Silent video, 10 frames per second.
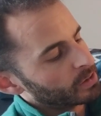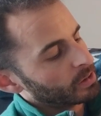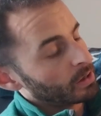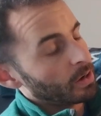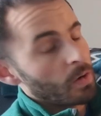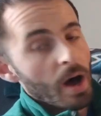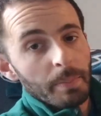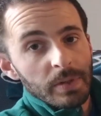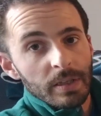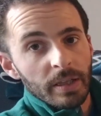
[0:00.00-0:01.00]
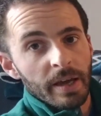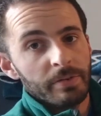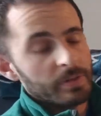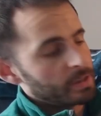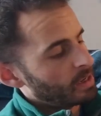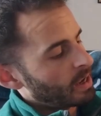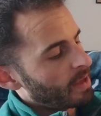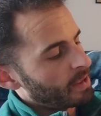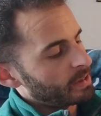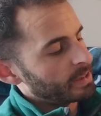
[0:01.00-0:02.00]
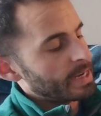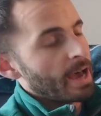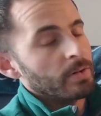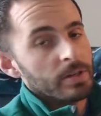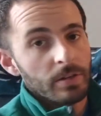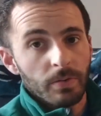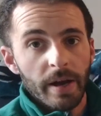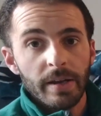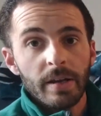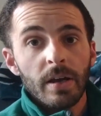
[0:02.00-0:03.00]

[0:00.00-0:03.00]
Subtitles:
It's going to go up to the left and then down to the right.